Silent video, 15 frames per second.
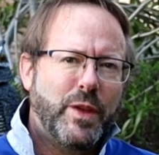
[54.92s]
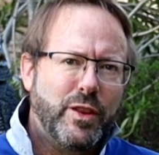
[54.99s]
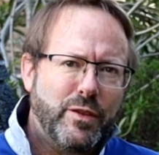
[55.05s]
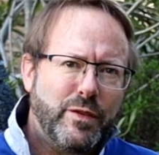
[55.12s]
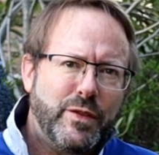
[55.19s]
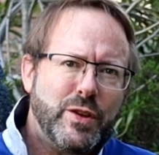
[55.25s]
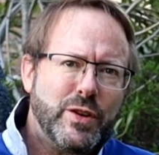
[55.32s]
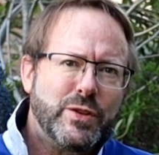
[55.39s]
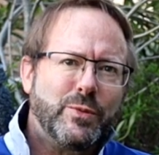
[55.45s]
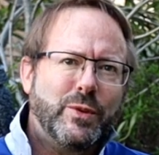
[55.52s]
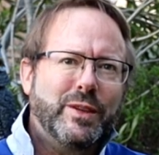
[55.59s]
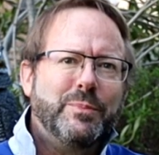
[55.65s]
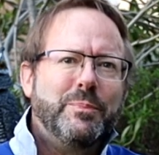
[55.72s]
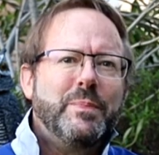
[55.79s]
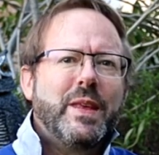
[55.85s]
And the first
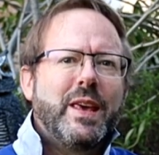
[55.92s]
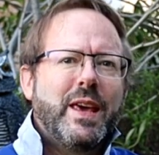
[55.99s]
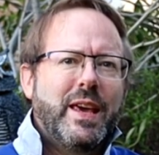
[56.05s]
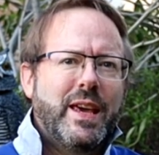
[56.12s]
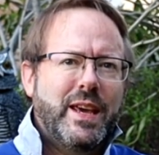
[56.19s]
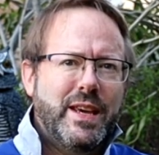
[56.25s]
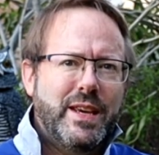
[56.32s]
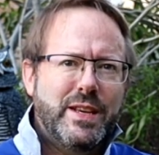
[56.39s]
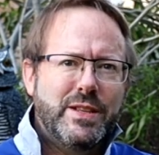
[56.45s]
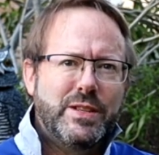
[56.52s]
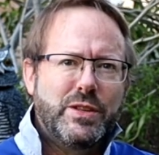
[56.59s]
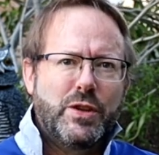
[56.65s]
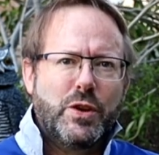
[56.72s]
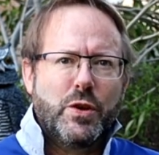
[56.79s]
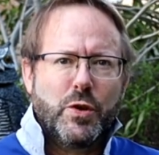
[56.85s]
one
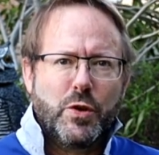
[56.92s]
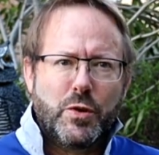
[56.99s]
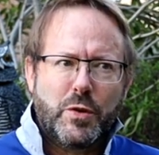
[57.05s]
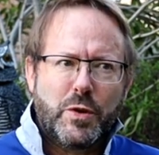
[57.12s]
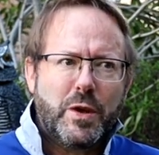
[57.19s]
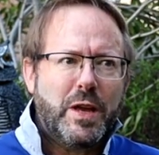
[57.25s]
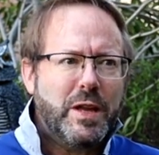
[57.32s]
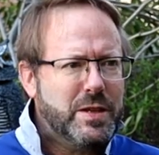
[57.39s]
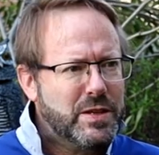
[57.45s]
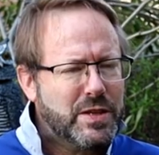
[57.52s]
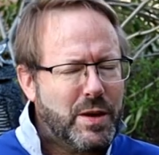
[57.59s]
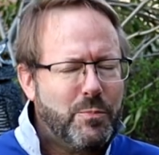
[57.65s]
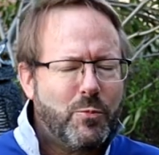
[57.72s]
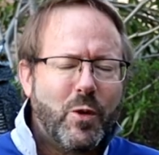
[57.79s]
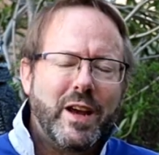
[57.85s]
is, in
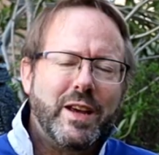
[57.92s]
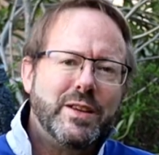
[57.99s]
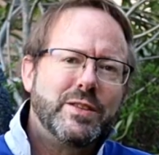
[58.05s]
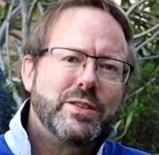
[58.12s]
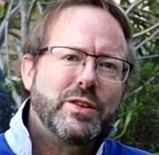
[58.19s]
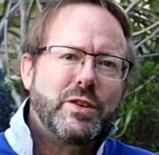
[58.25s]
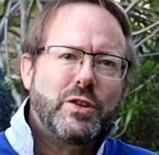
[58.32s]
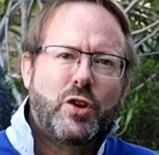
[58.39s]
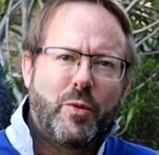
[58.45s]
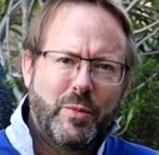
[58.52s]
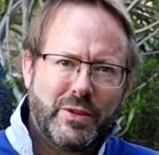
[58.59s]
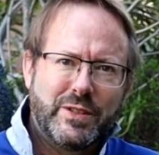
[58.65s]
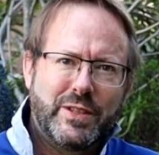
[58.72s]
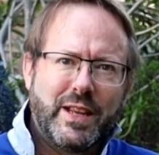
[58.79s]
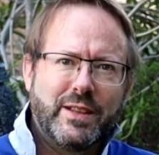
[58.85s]
some ways,
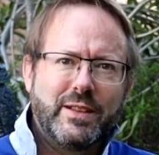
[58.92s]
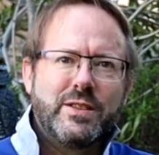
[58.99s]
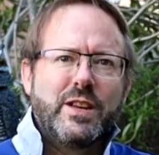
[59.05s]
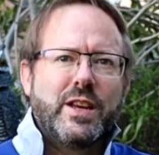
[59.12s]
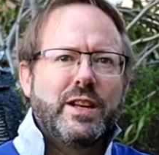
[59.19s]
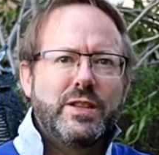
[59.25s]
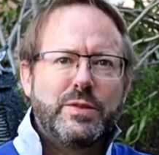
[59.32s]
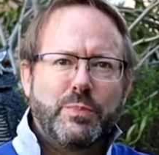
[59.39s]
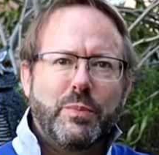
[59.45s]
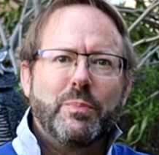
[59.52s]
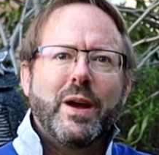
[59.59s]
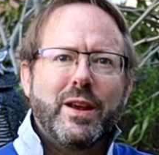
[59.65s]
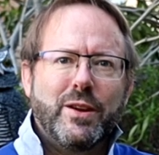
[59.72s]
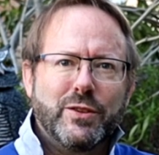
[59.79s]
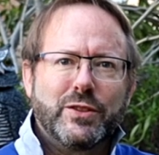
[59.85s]
common sense. It is
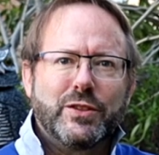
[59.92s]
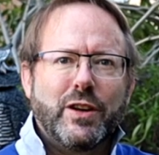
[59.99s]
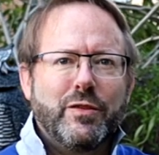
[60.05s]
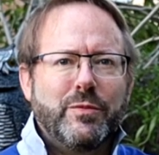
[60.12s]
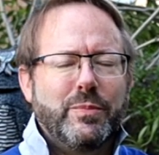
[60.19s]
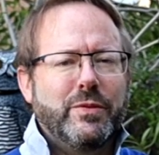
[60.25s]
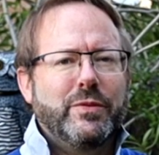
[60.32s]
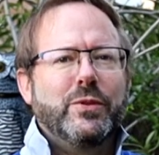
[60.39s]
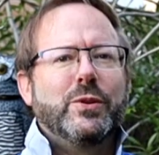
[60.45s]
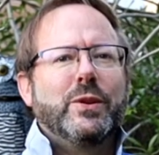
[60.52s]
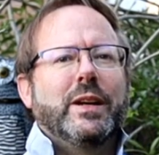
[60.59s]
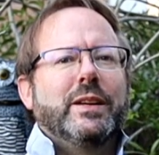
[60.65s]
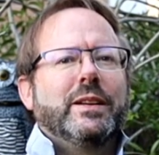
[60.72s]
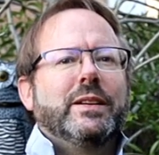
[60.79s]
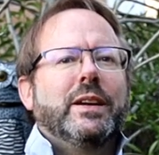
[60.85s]
prepare your stuff
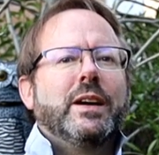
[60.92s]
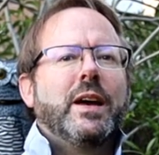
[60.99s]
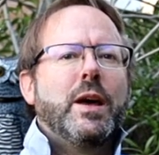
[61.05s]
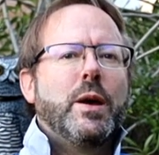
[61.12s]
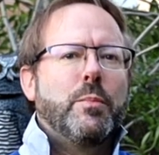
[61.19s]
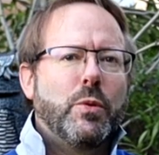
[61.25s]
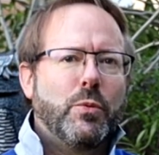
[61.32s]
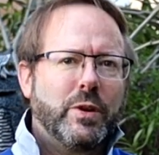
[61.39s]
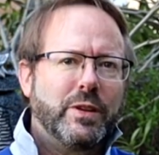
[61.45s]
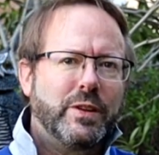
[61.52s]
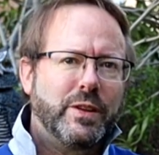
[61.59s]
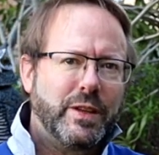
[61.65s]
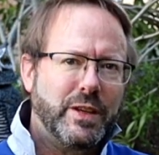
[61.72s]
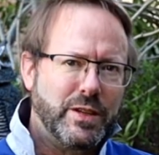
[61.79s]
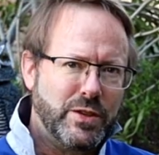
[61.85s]
beforehand. But one of
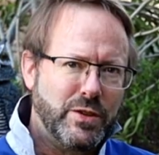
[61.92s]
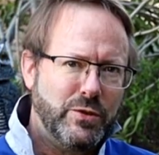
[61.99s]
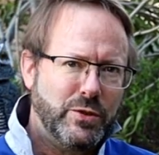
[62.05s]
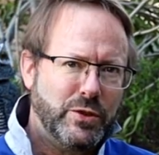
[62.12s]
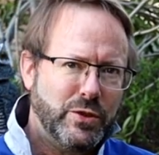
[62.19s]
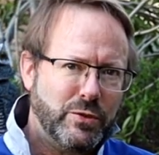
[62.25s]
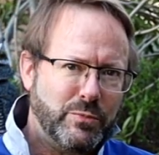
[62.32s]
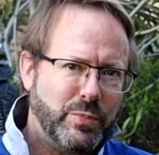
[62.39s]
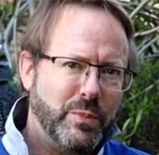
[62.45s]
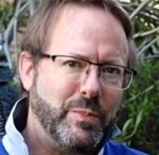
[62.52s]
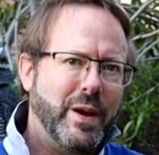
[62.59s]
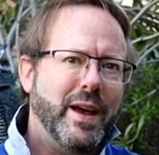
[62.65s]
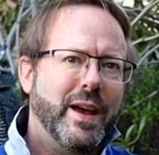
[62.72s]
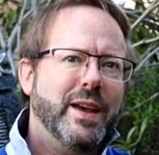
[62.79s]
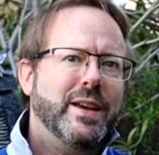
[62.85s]
the things you should
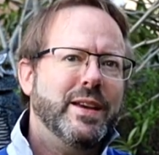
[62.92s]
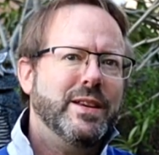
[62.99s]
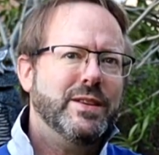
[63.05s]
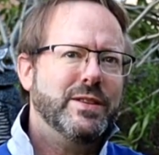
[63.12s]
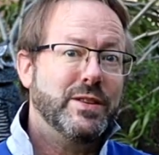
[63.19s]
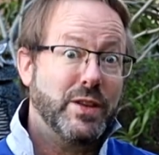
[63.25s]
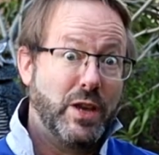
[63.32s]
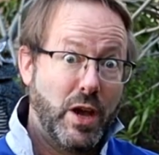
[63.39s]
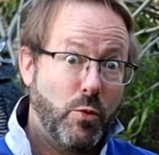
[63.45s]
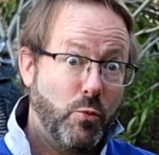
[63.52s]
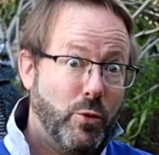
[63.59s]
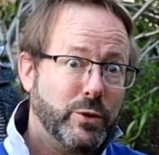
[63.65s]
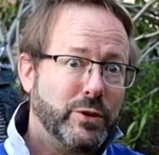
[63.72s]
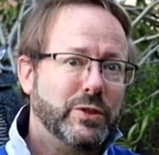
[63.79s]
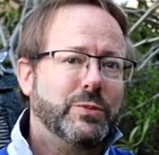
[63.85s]
prepare is a
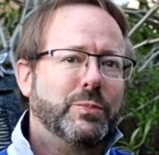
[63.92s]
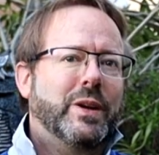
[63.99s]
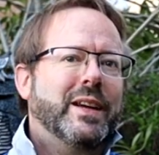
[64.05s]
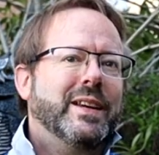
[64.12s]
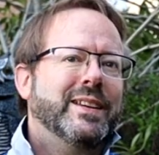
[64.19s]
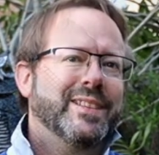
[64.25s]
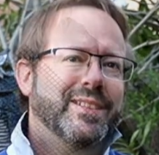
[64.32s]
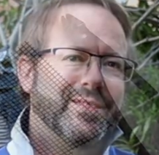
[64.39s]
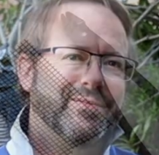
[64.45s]
water spray.